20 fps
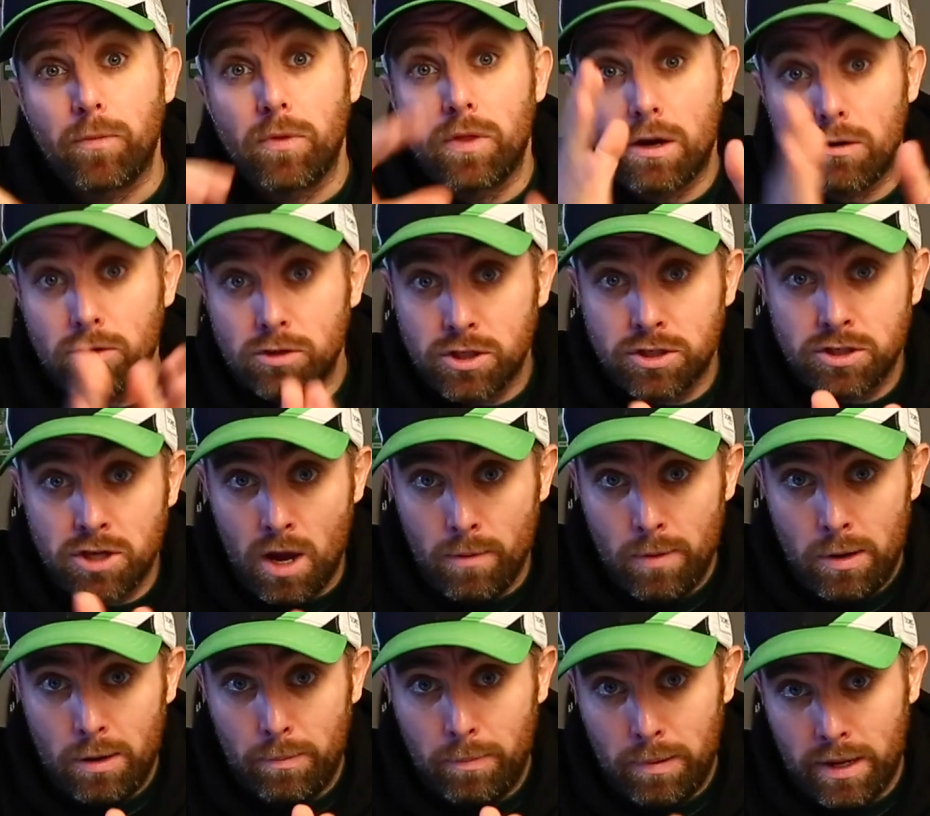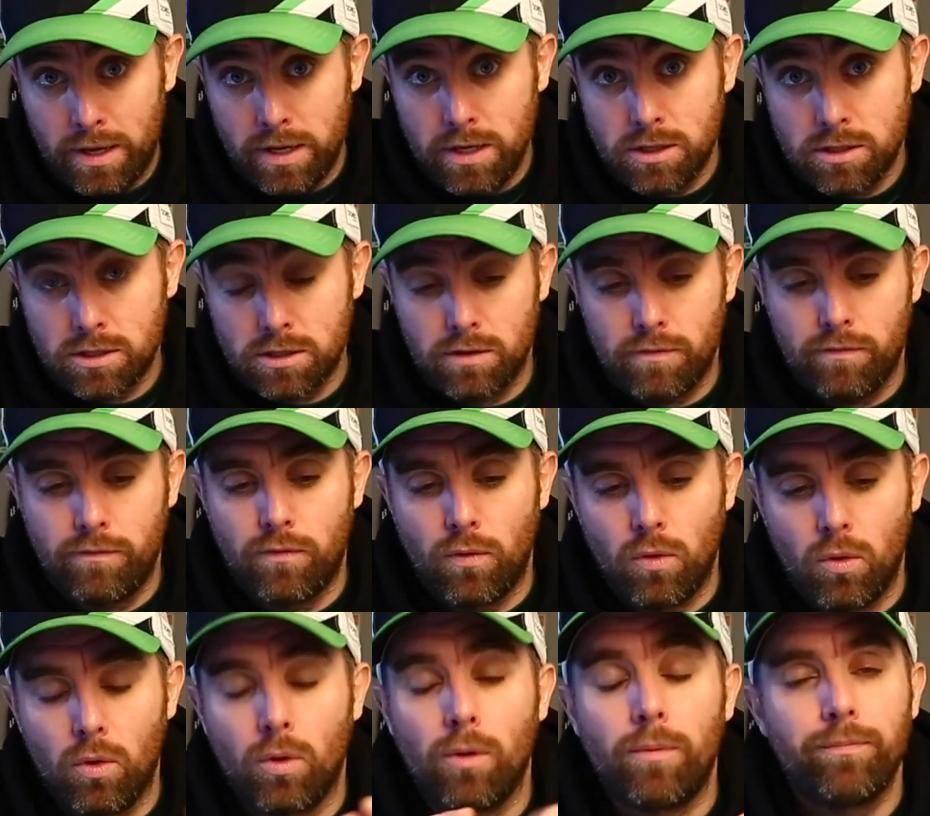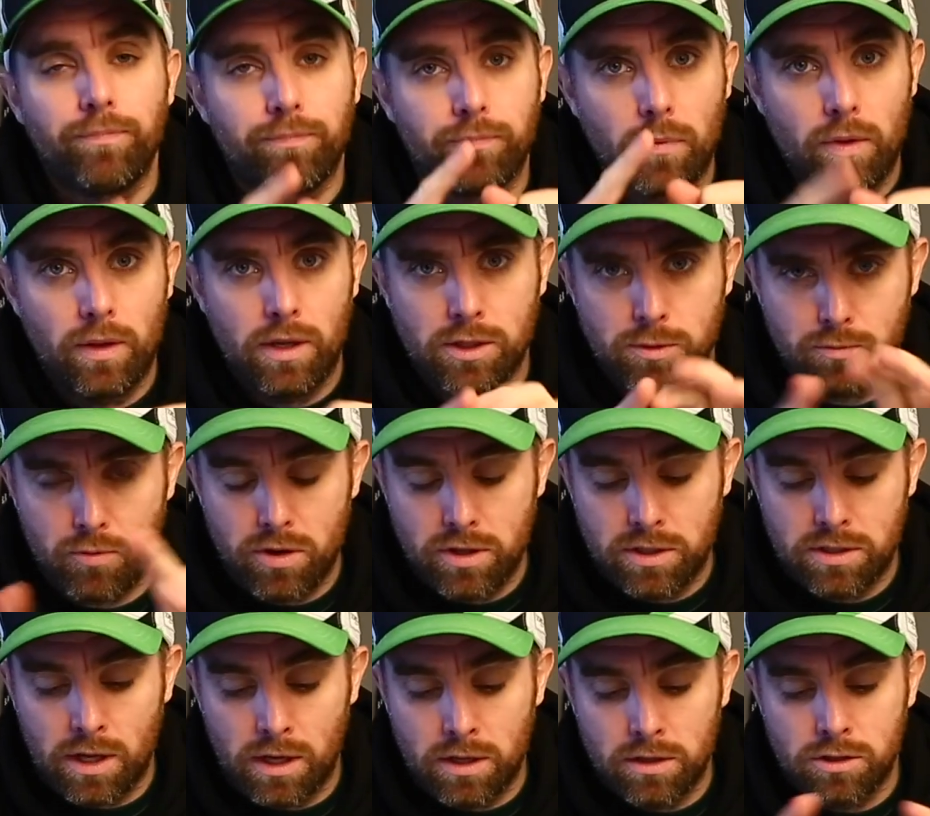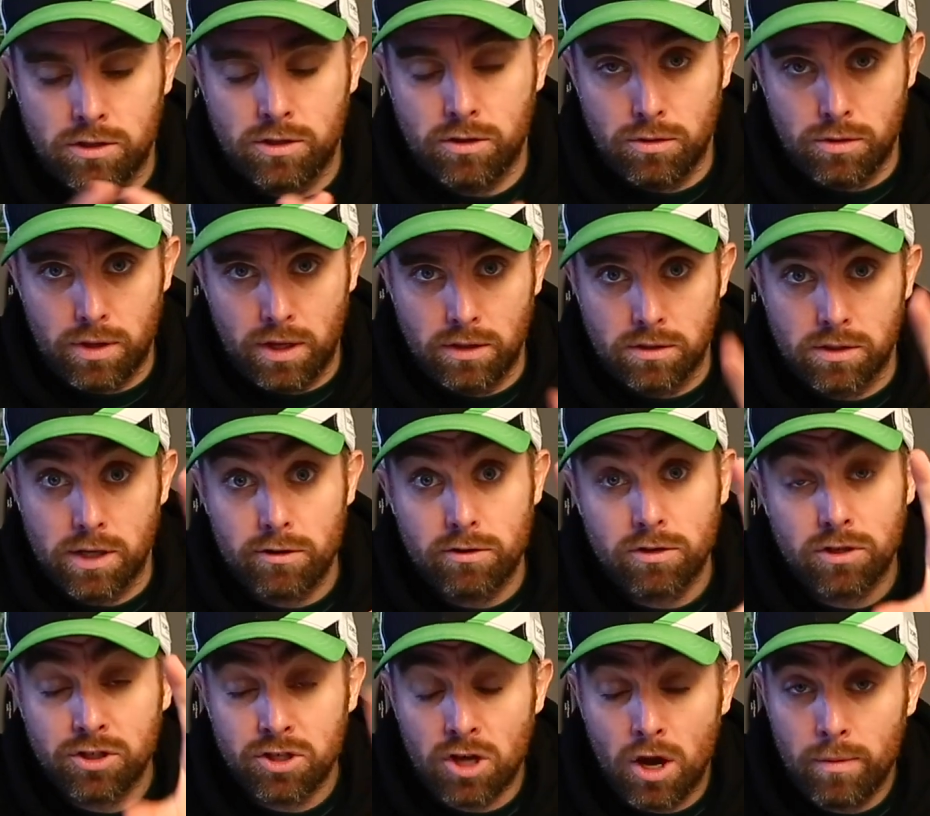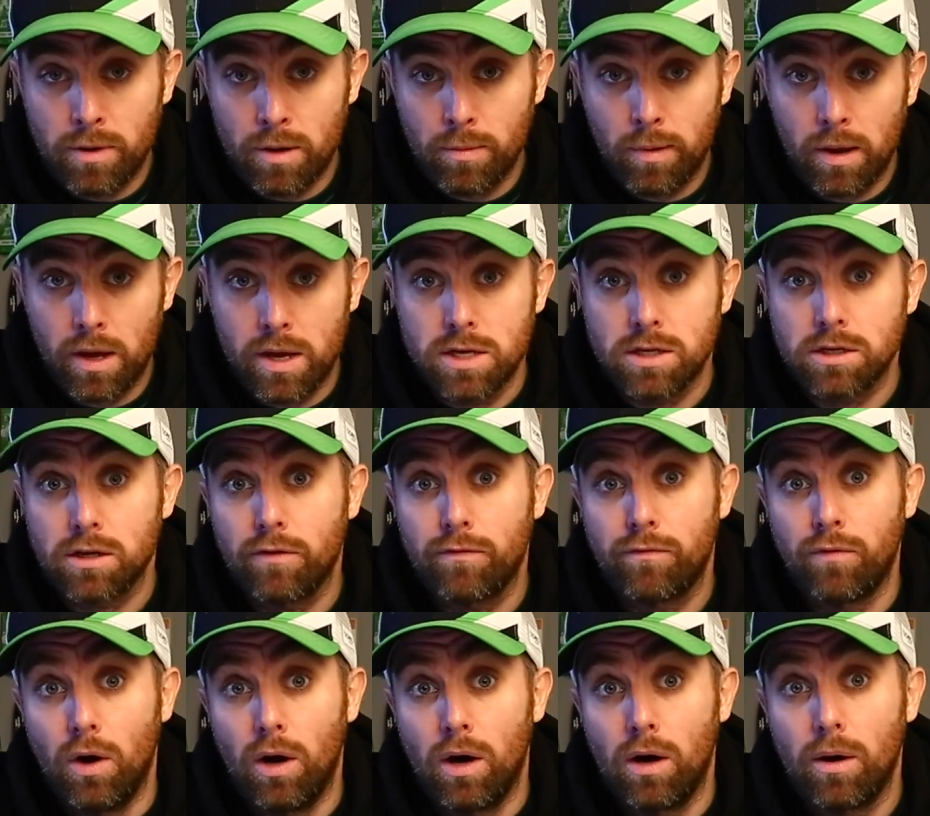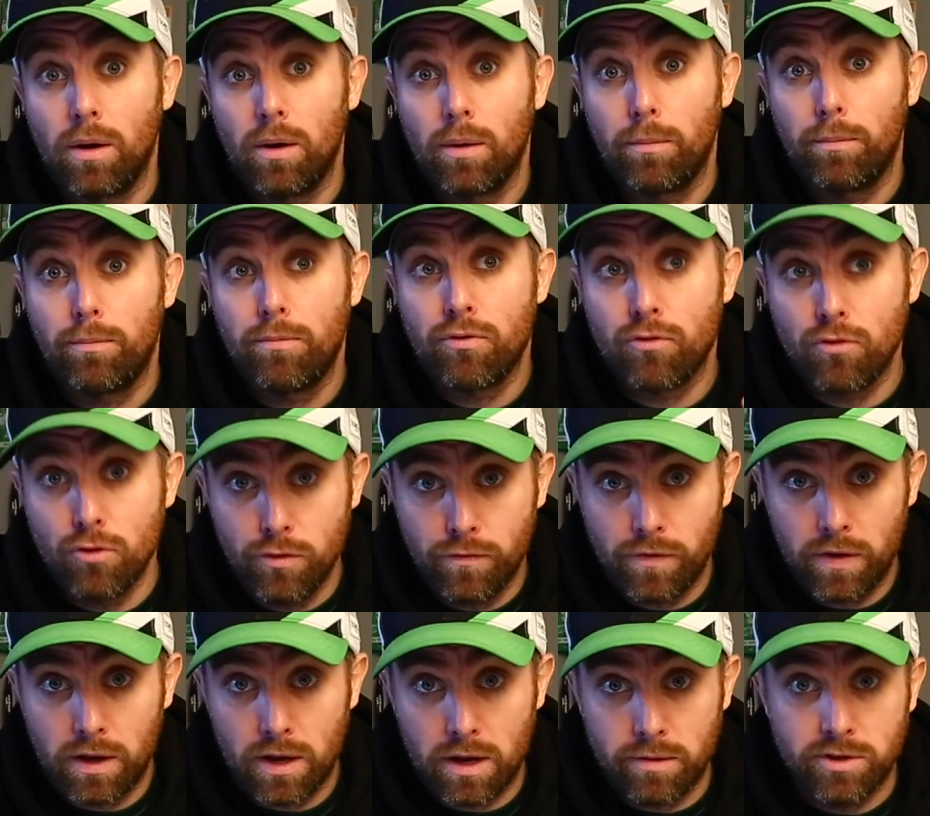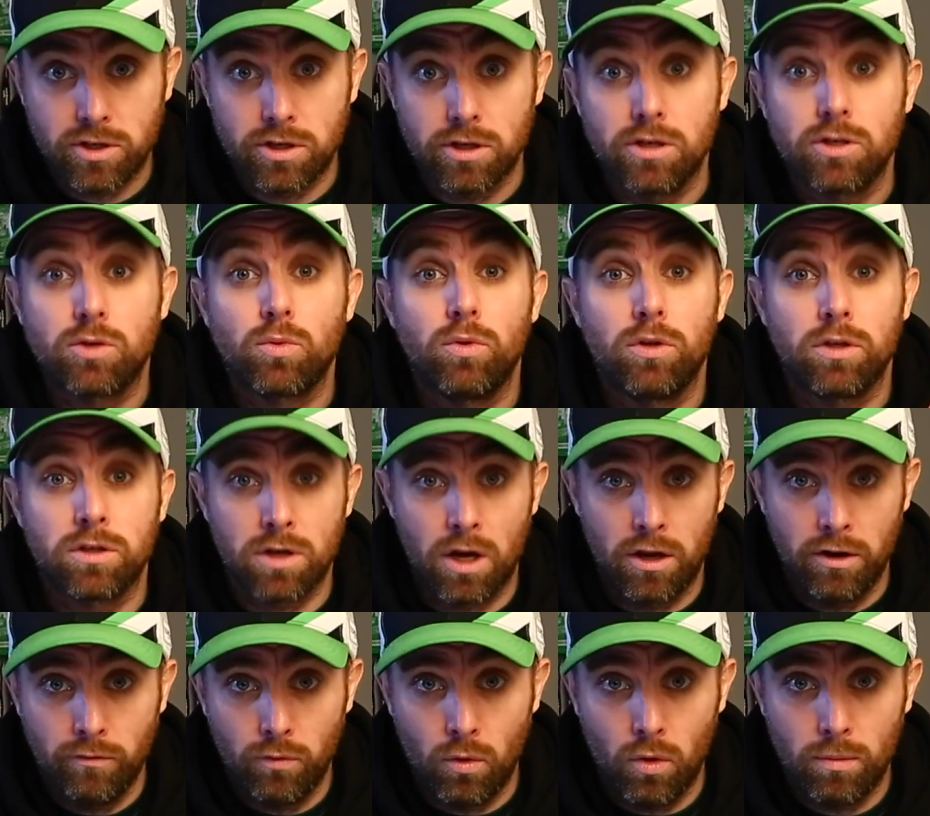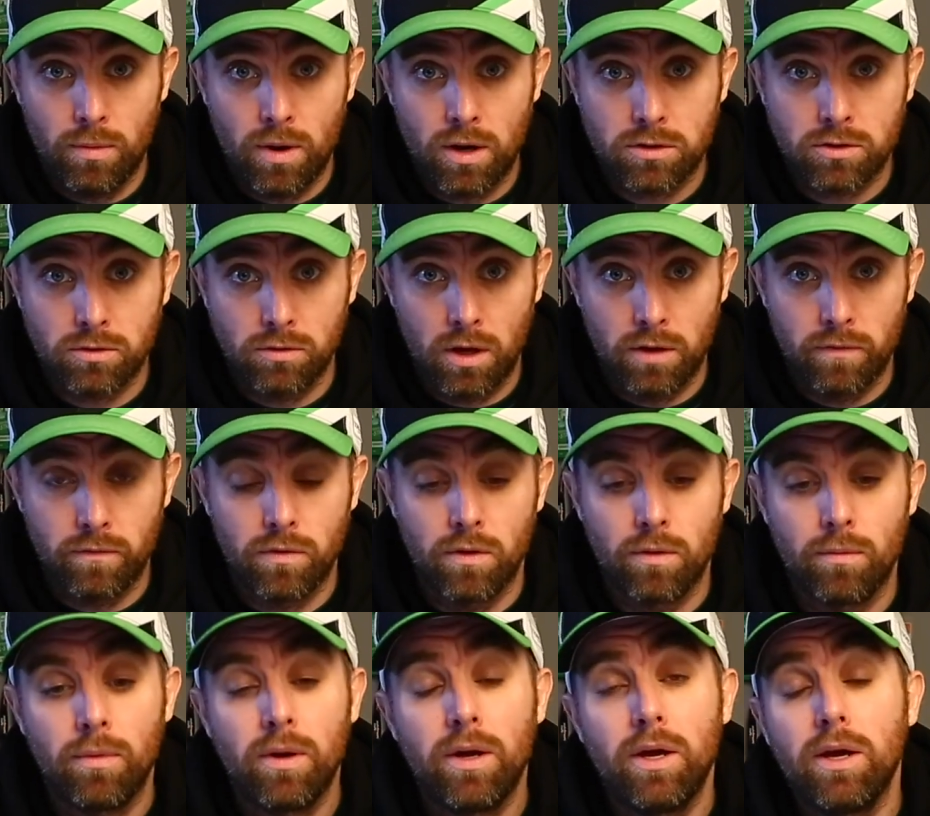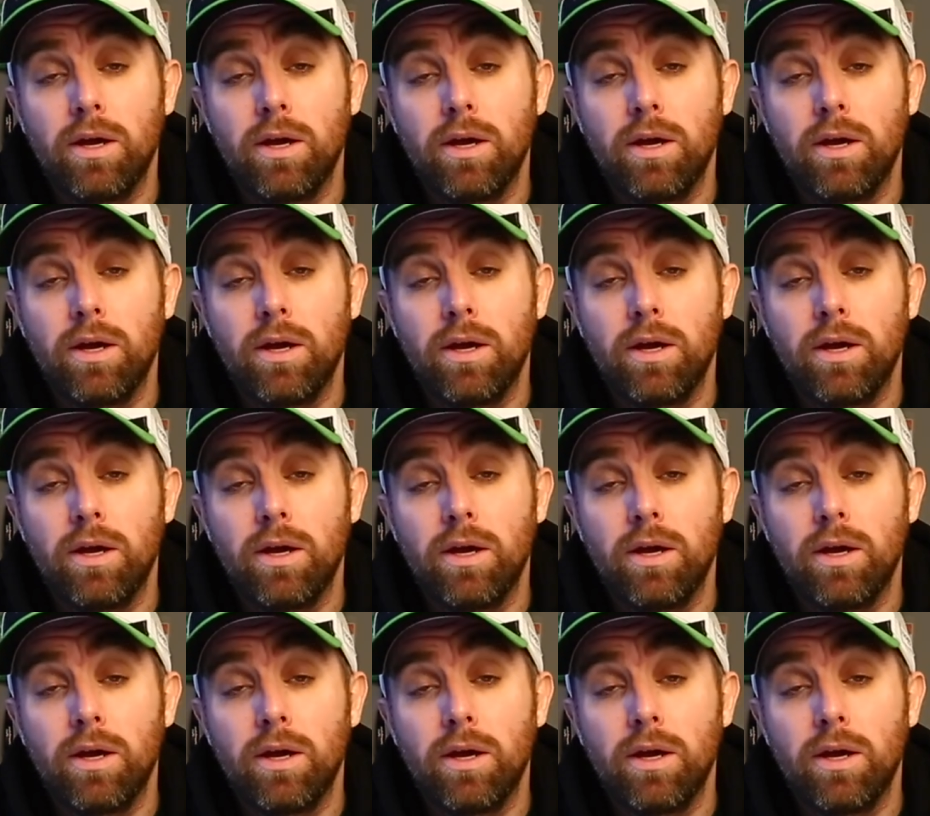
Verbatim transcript: There is a time and a place for, let's break this down into two things. There is a time and a place for proofing images with a ton of watermarks all over them.